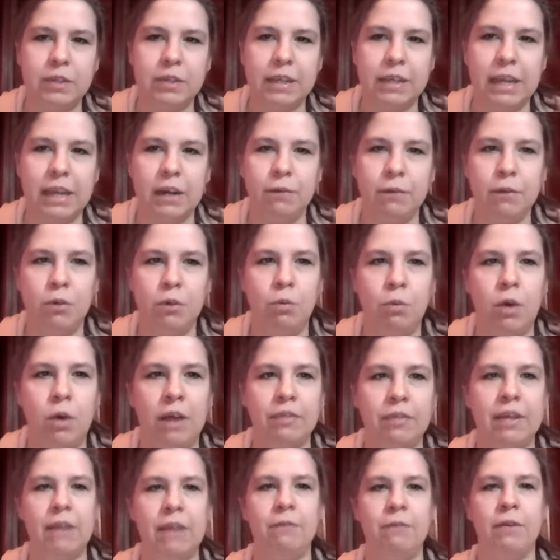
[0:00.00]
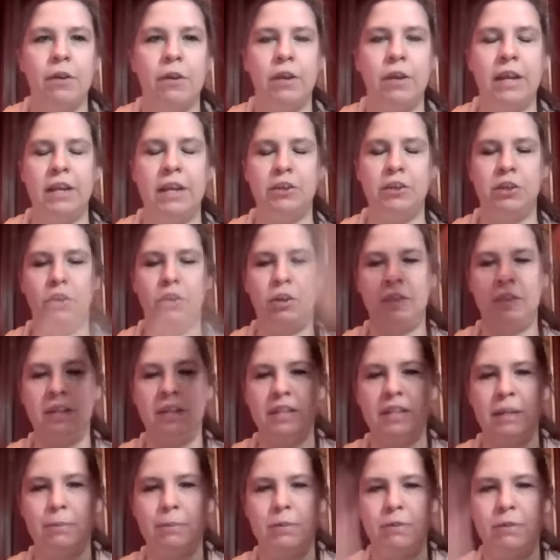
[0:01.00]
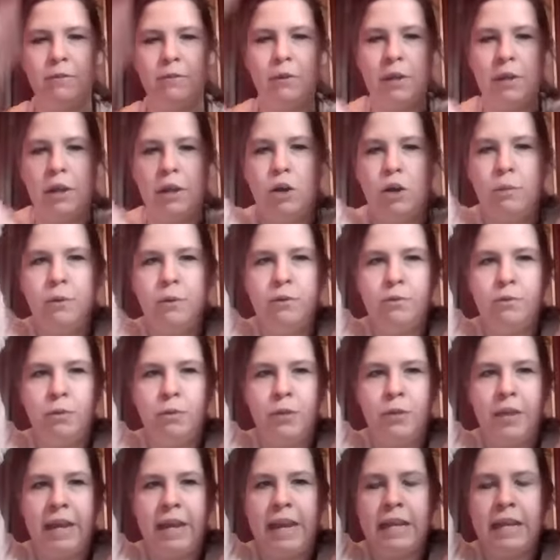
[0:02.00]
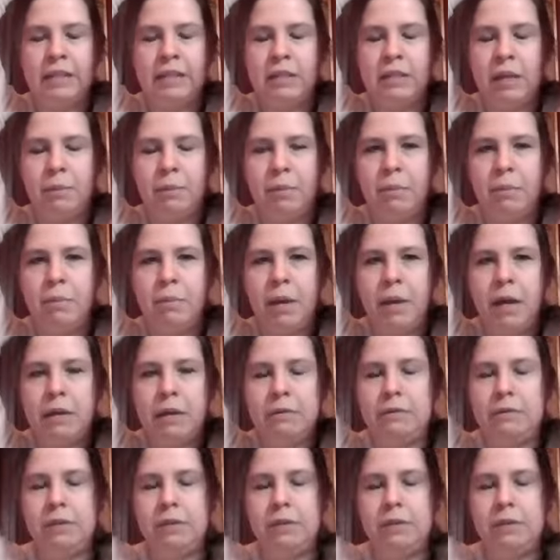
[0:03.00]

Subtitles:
Again, if you want that variation on the tips of your elbows with the hands up above,